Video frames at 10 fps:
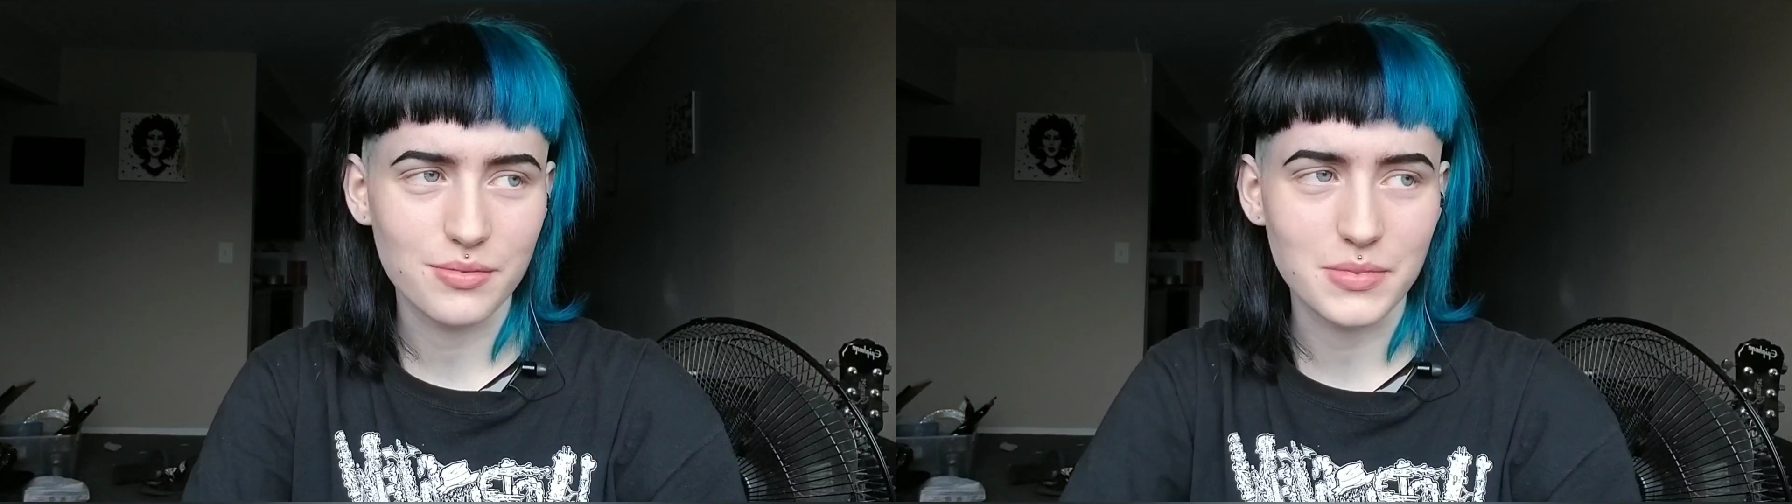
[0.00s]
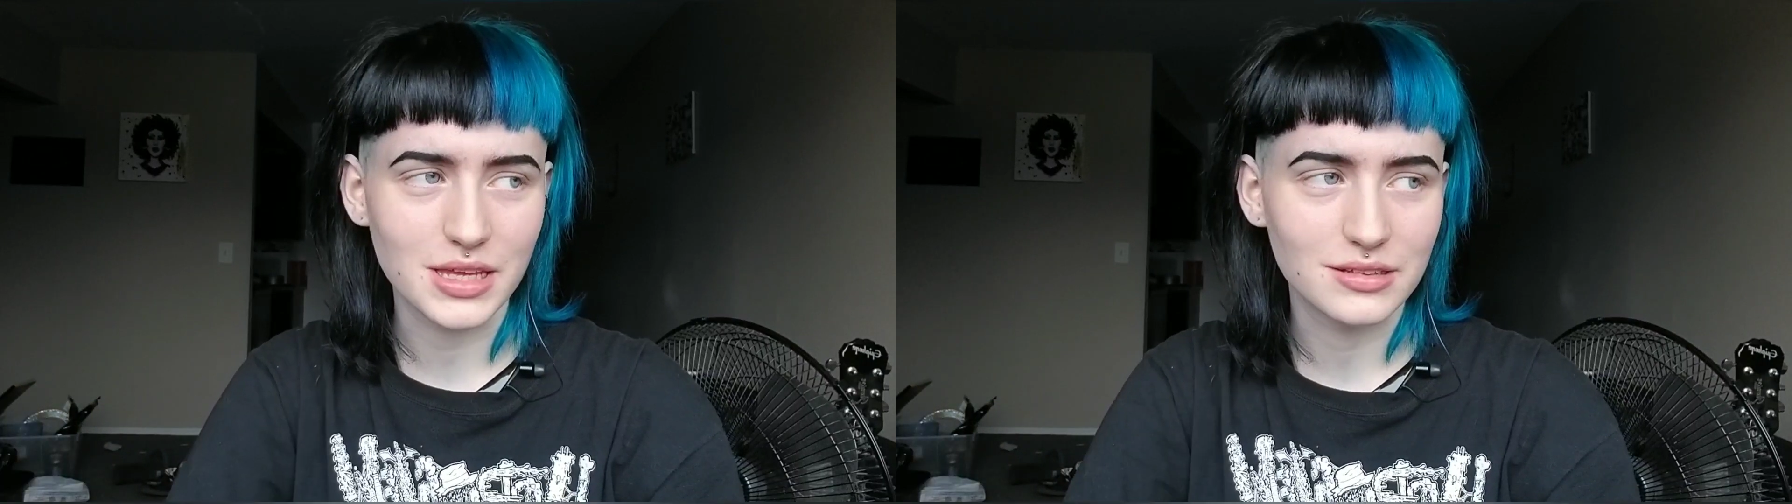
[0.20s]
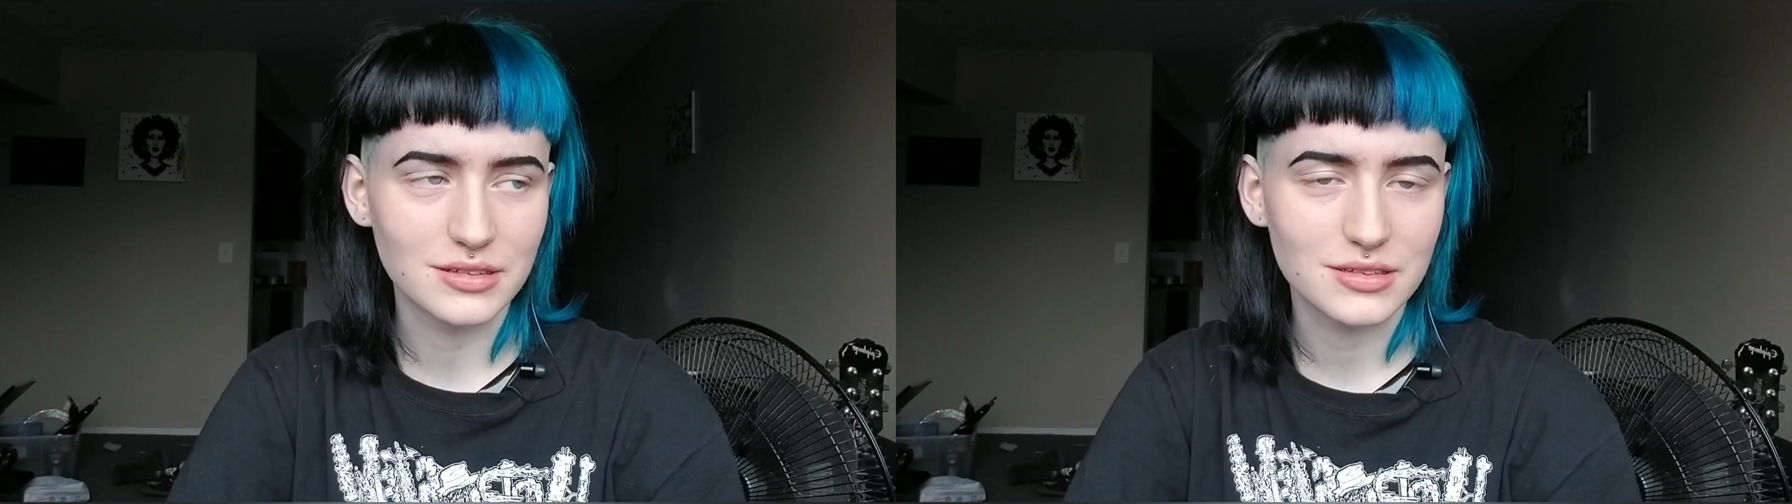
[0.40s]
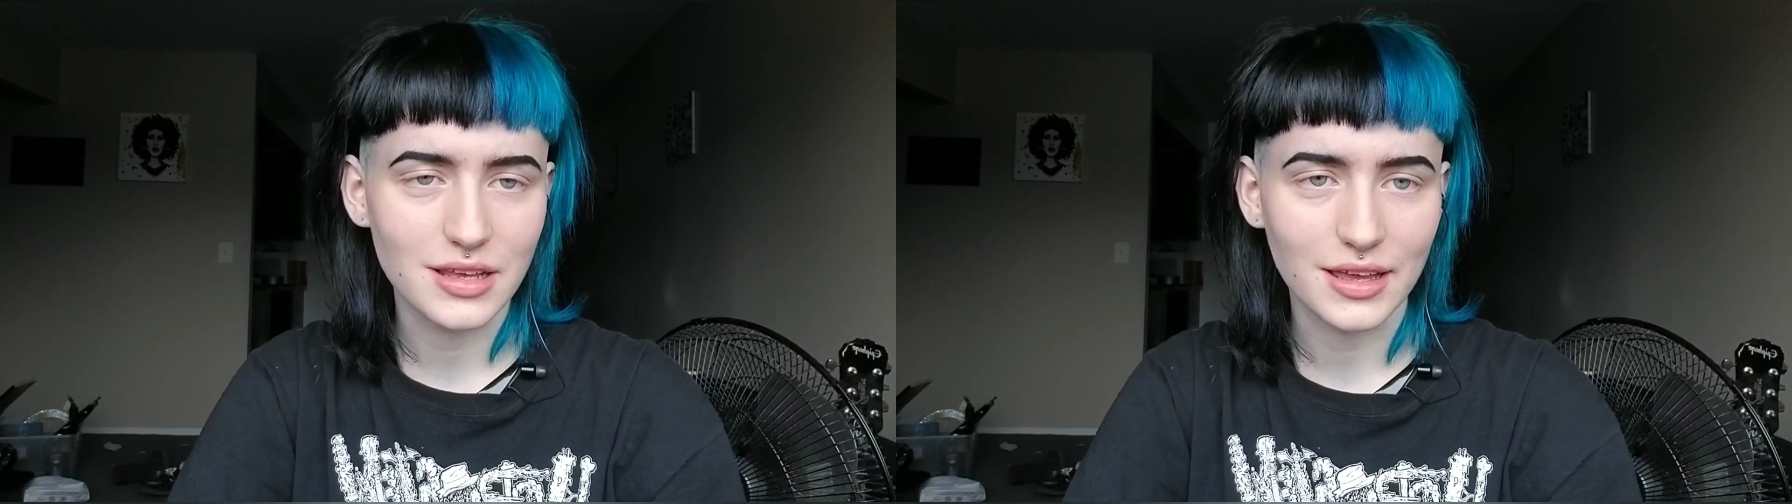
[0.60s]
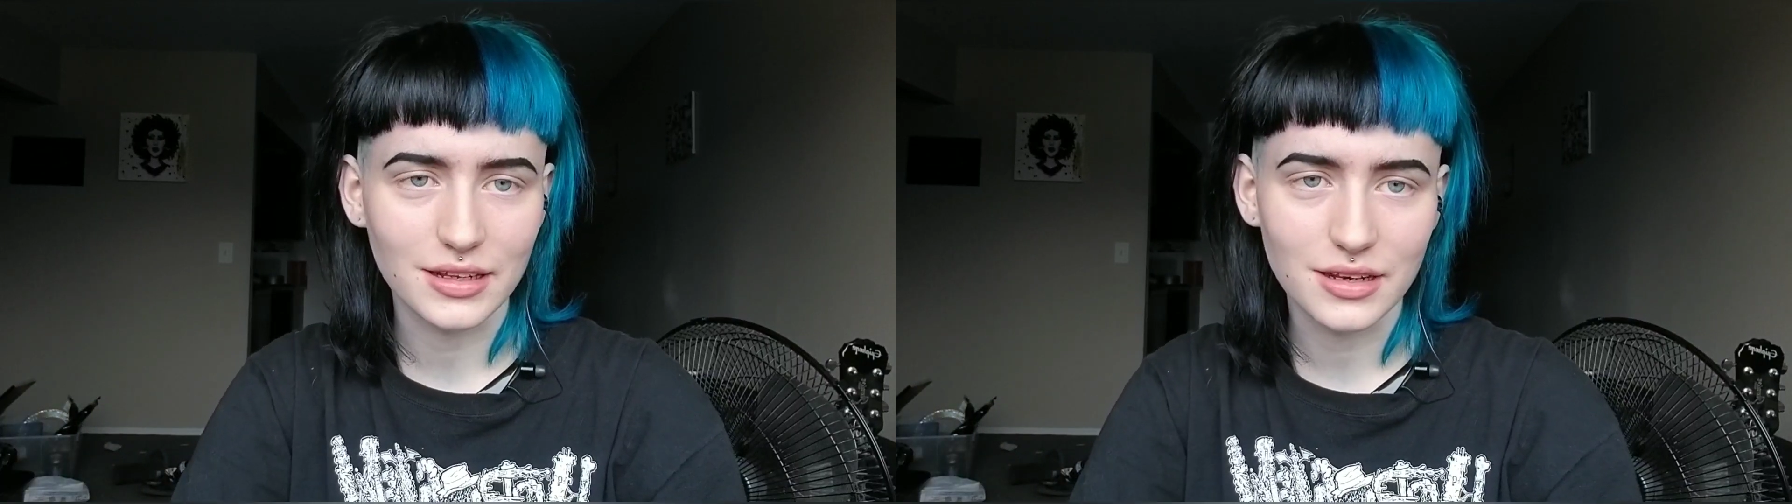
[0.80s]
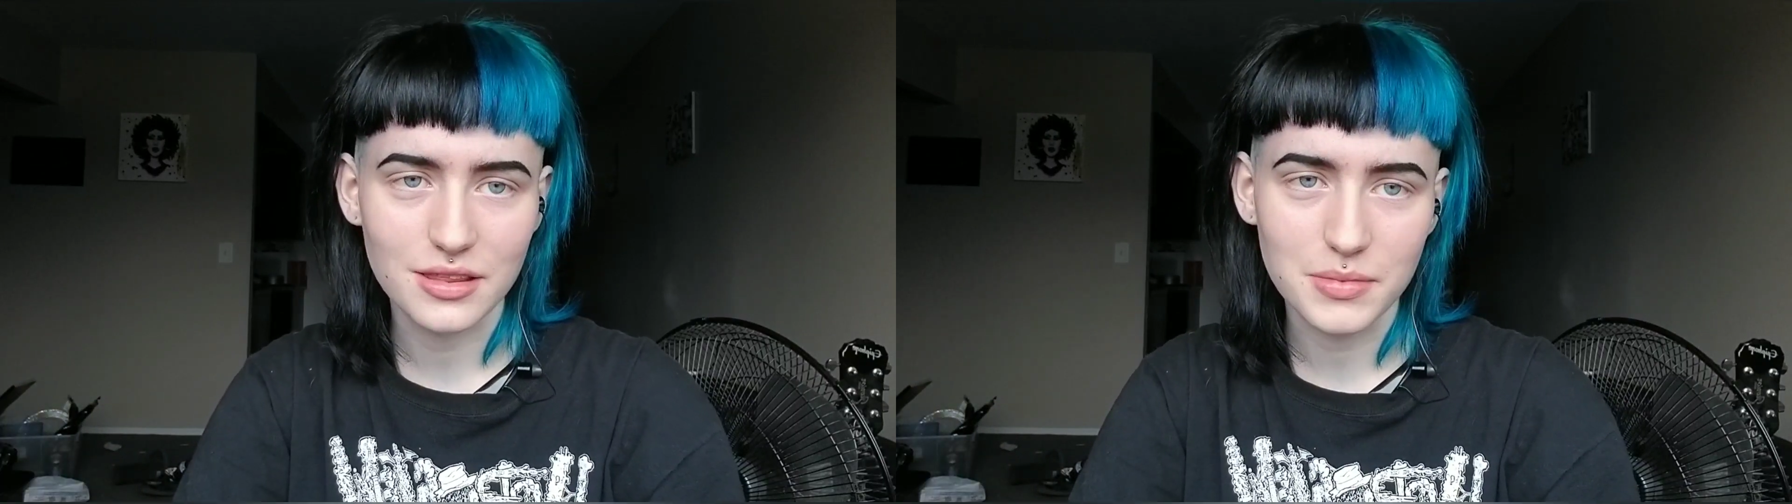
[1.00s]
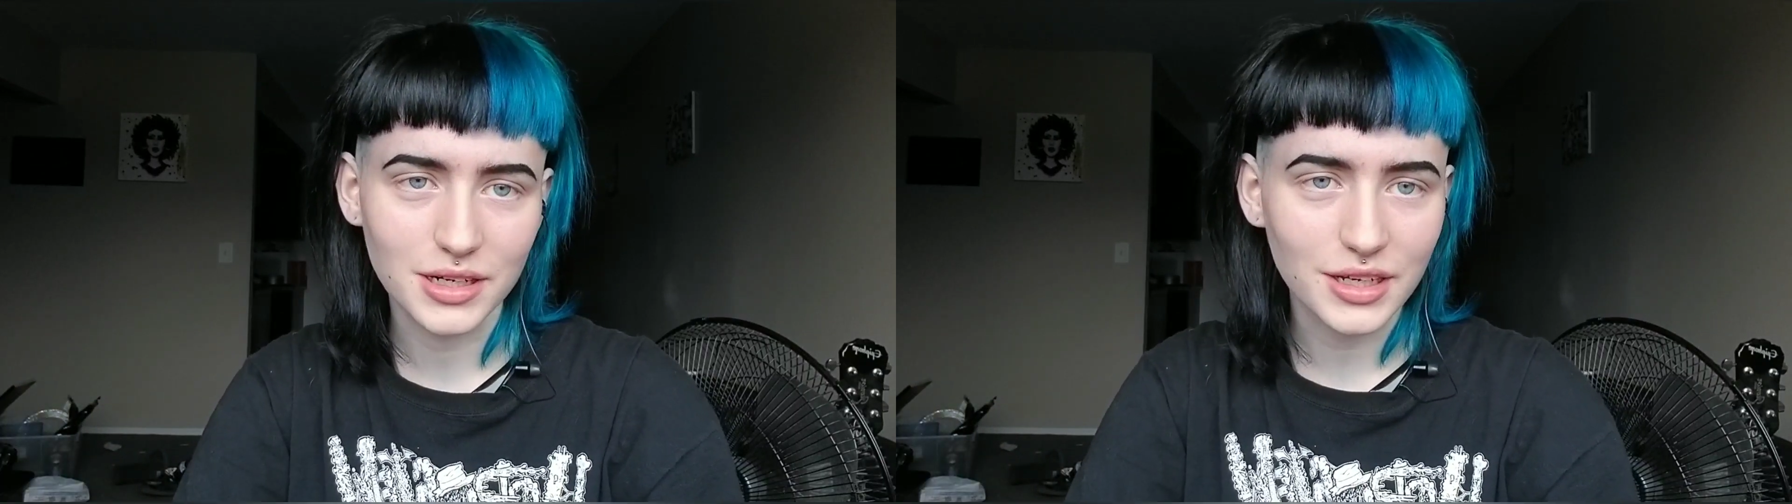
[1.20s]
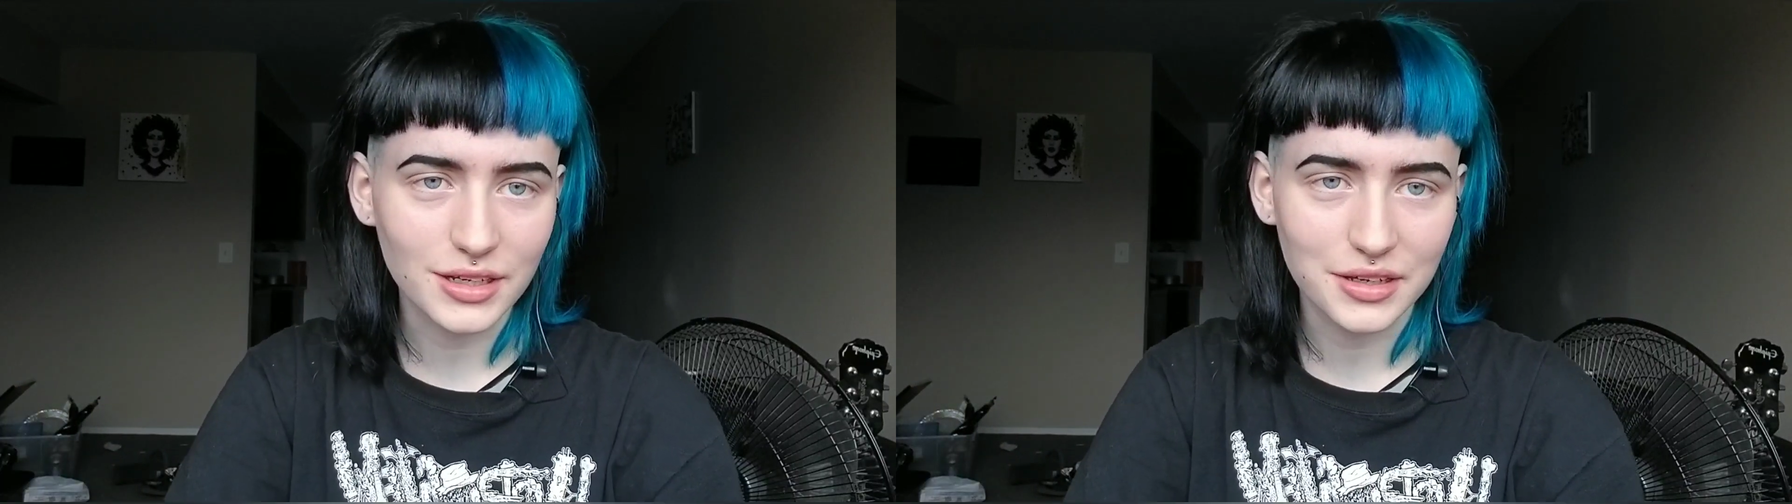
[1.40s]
means and the money